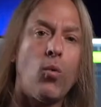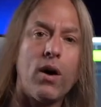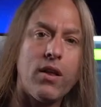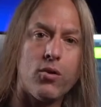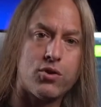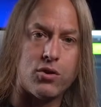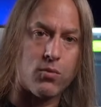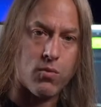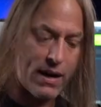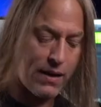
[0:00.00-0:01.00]
One of those
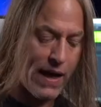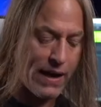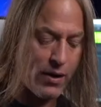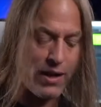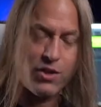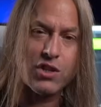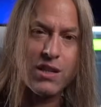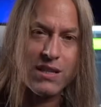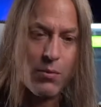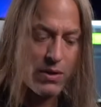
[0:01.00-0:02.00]
two, right in that area, just
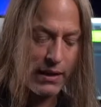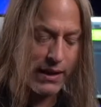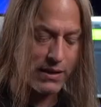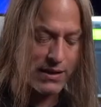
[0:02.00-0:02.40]
because I really like